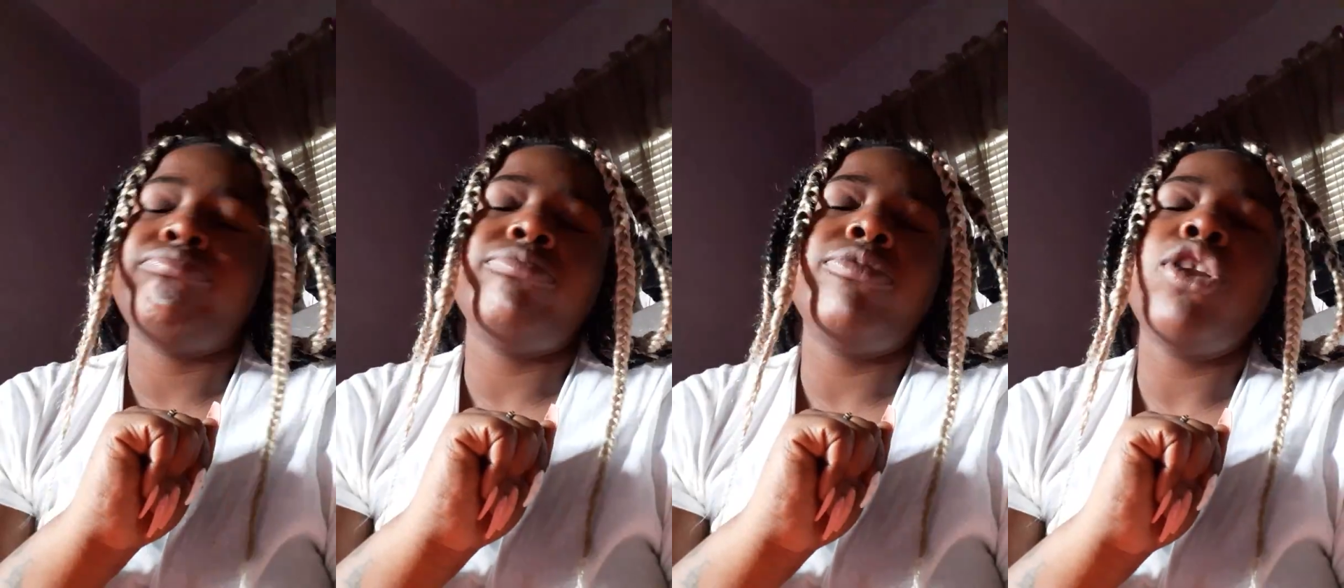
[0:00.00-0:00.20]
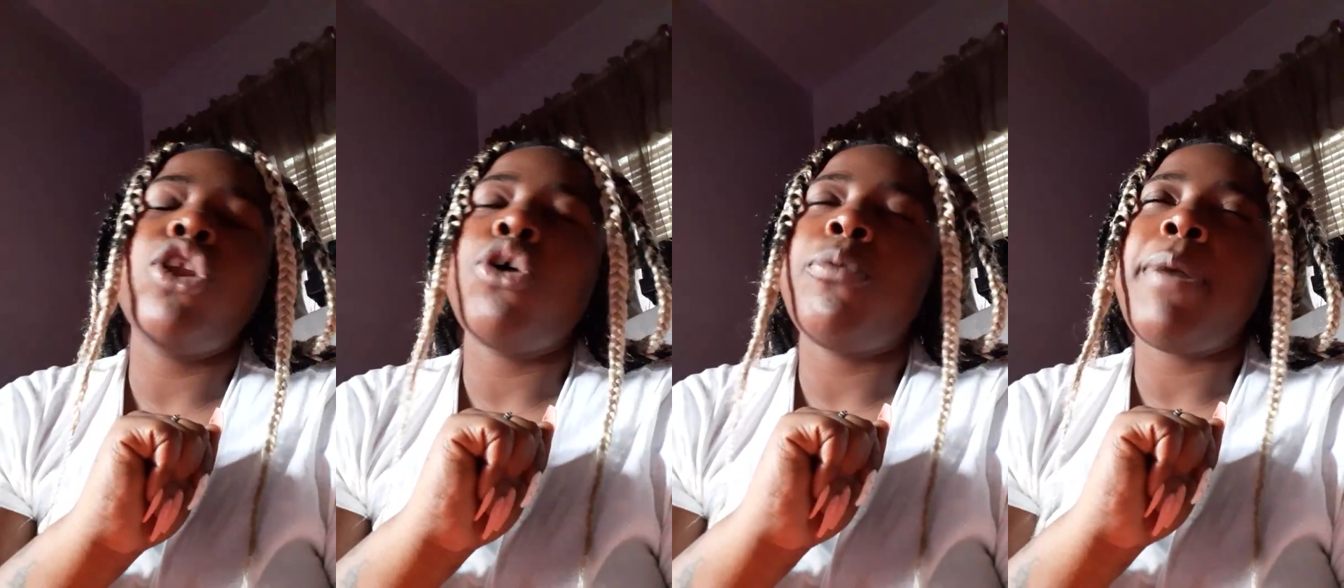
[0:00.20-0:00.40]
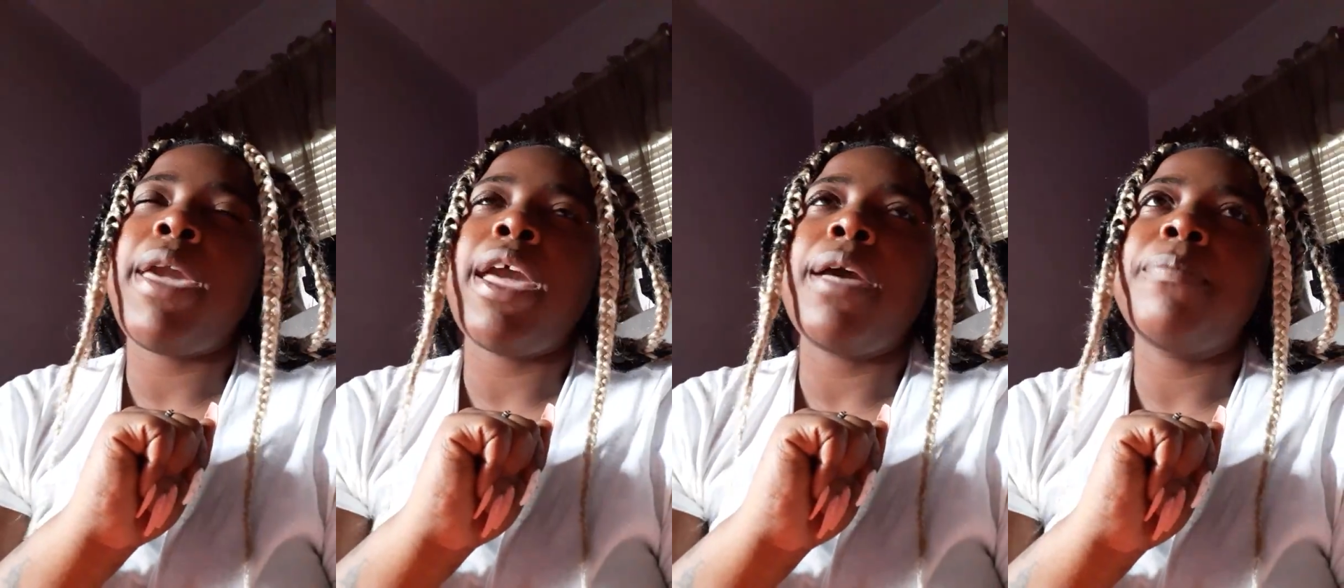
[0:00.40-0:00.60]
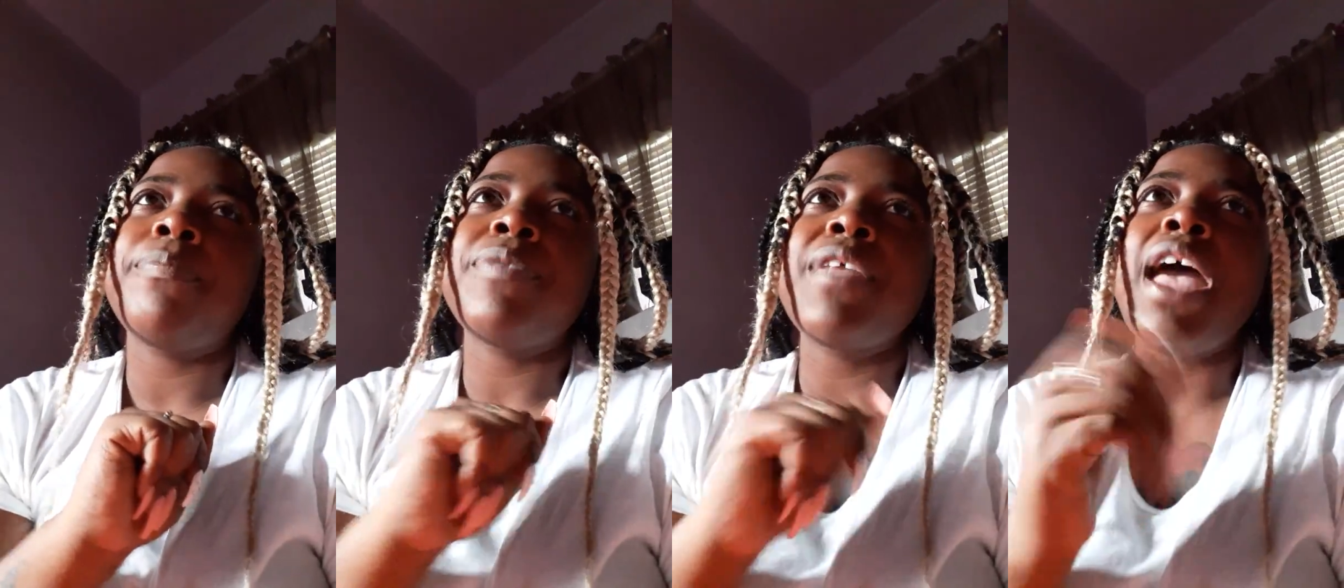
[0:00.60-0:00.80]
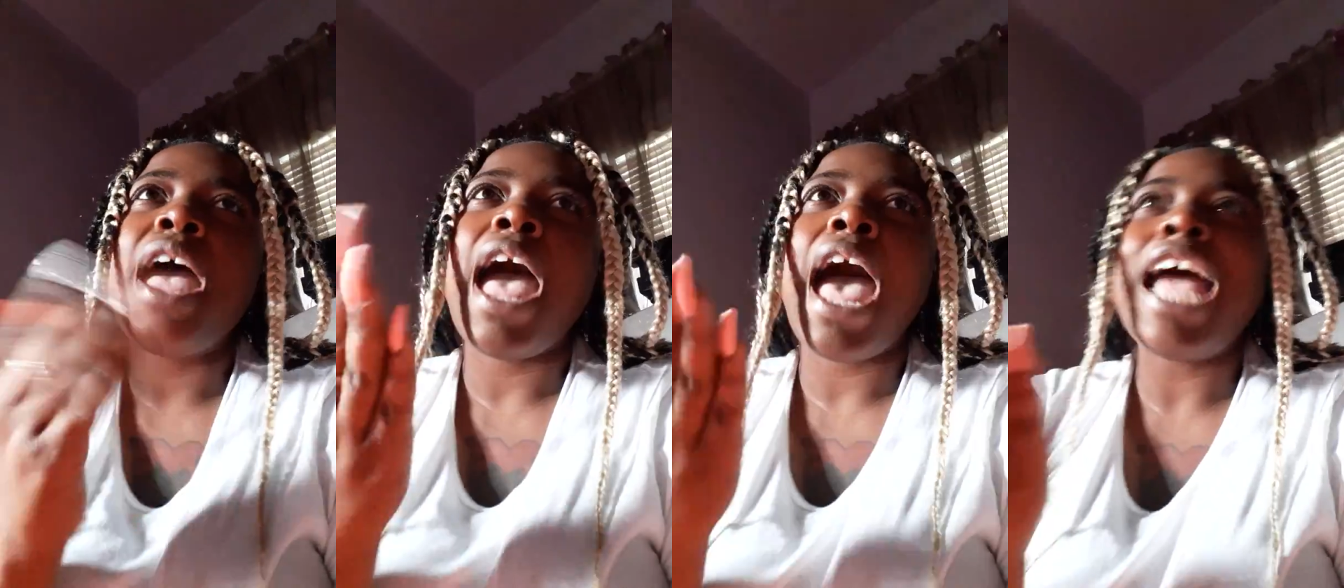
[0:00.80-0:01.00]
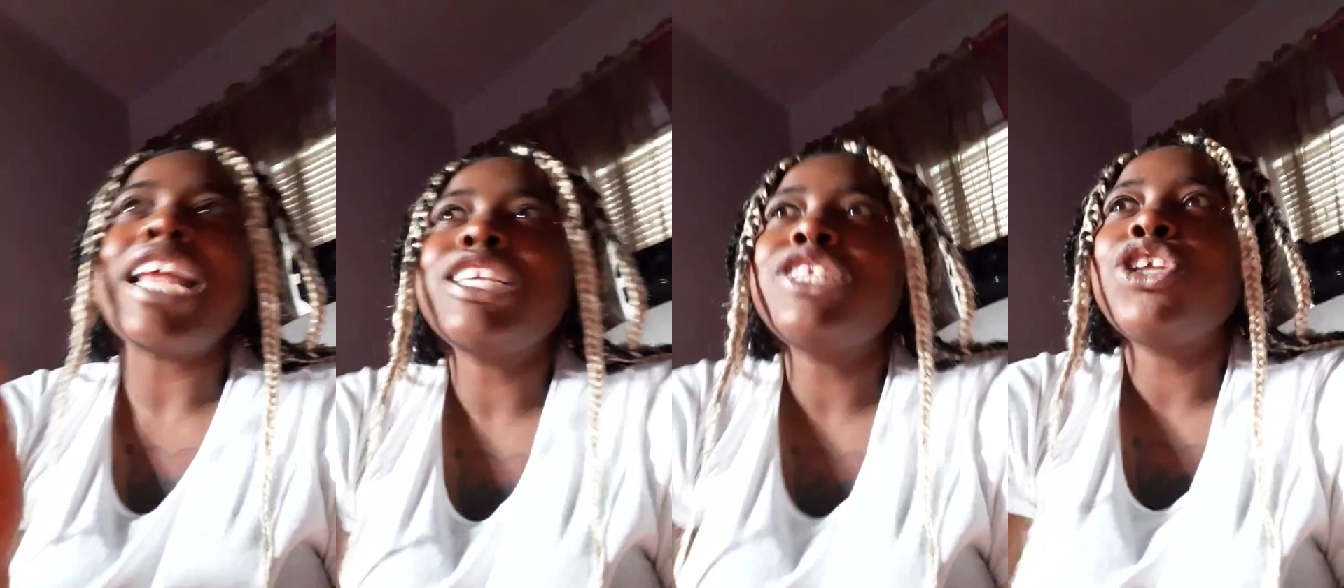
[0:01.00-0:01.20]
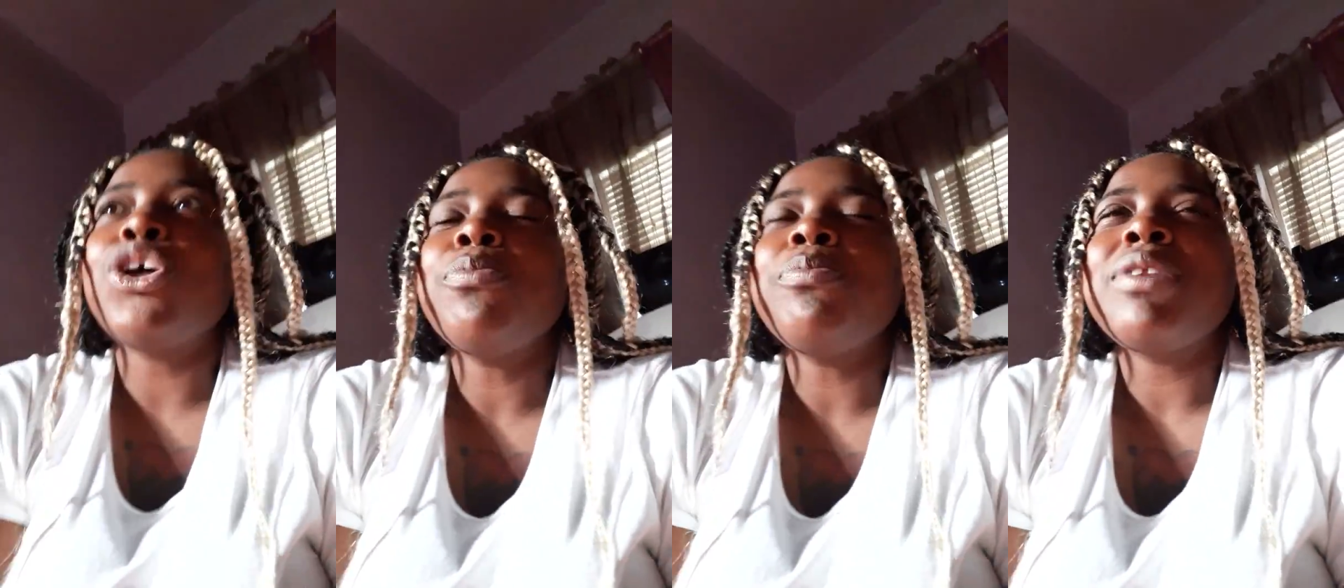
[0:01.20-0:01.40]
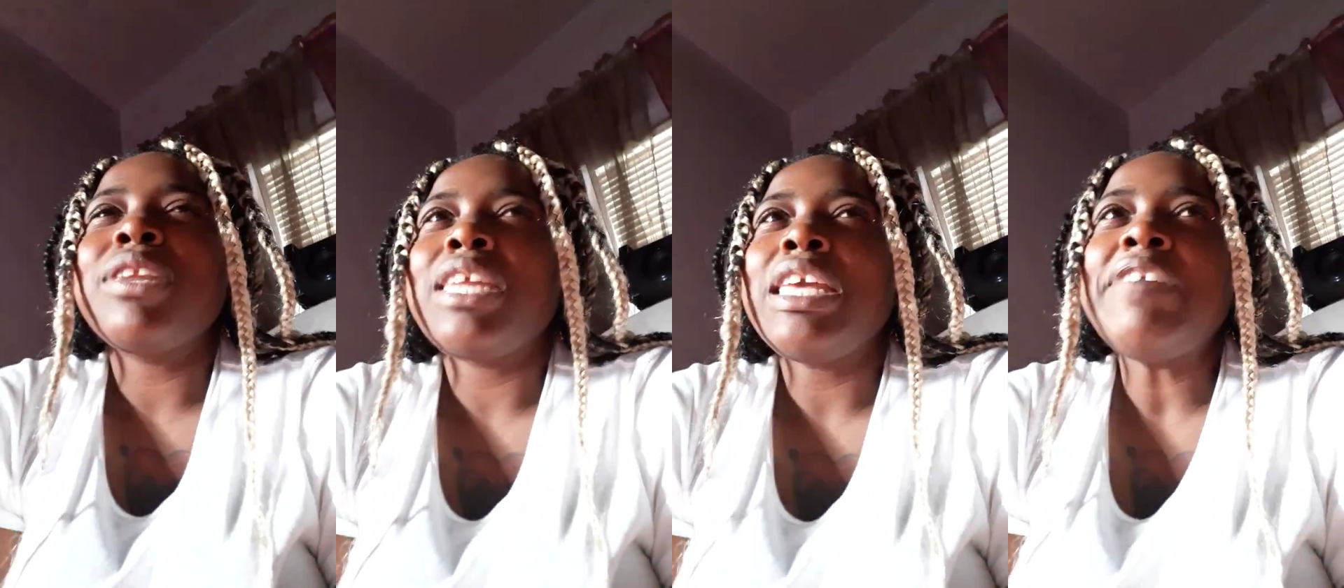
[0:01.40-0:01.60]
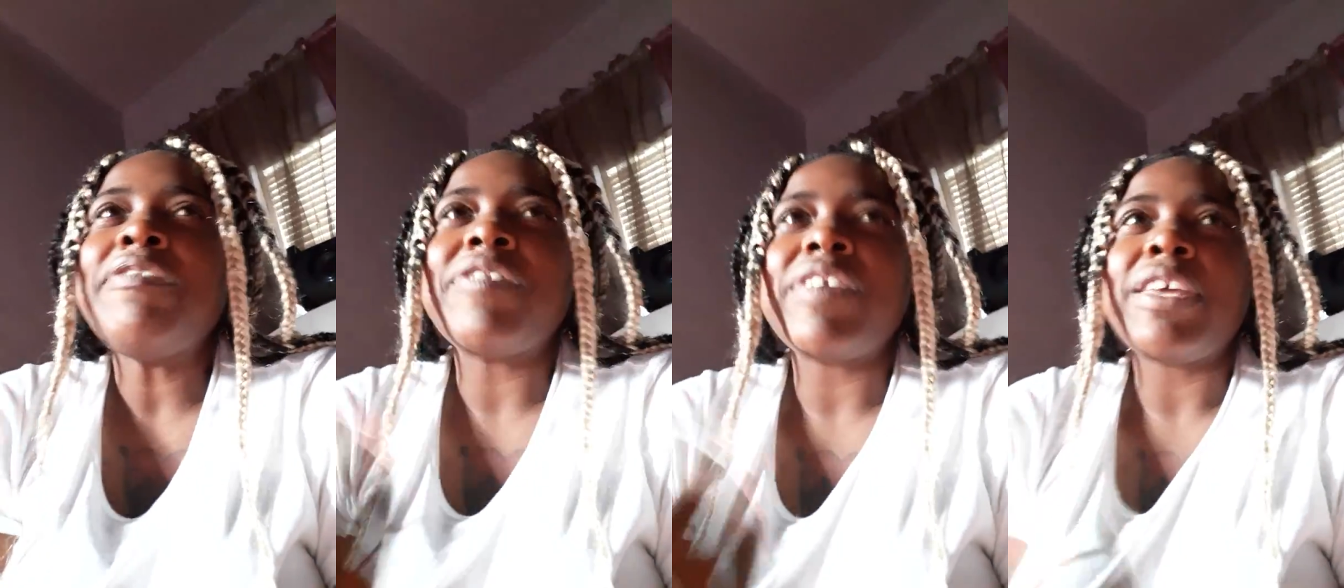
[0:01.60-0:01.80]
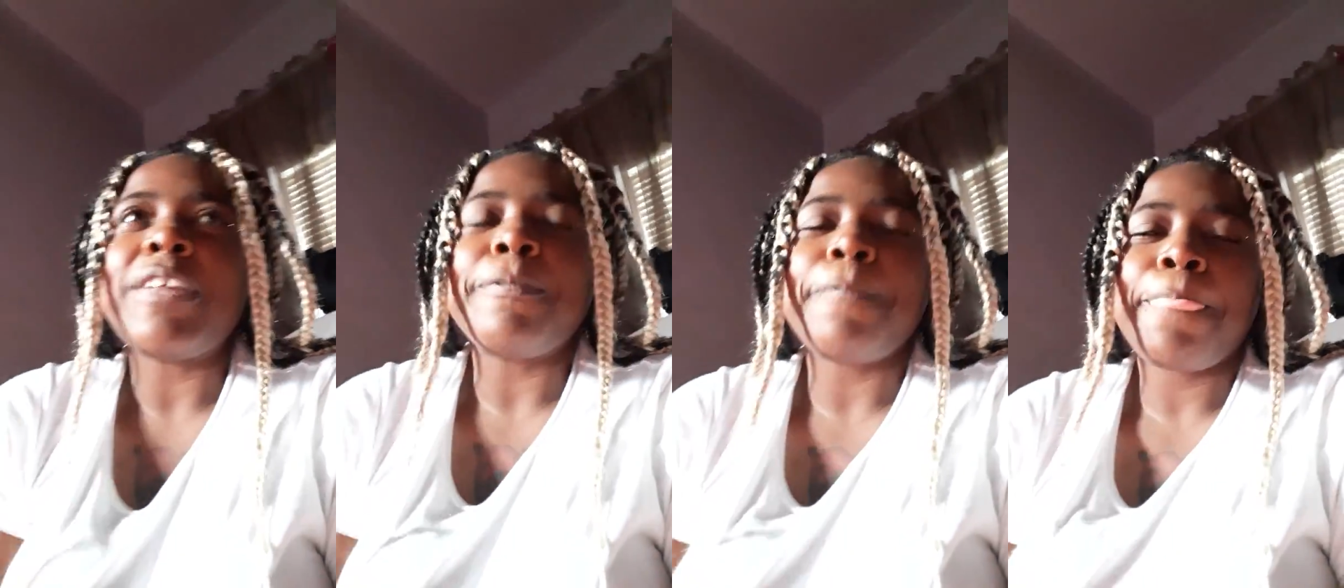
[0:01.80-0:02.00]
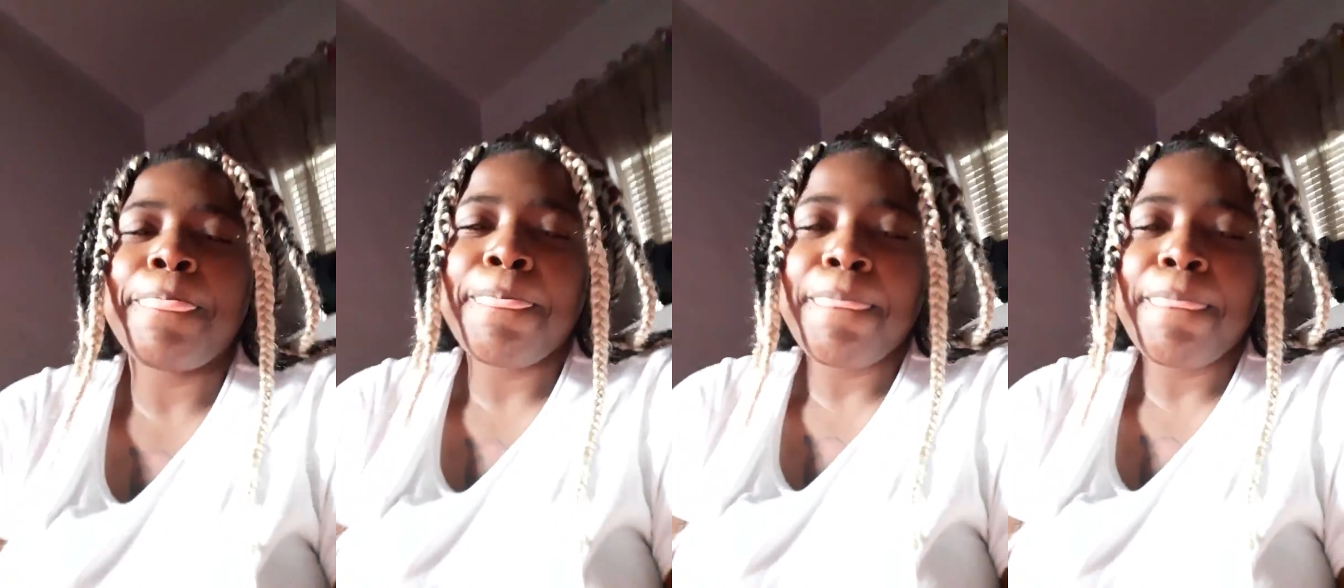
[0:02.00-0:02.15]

No, ma'am. I just don't believe it.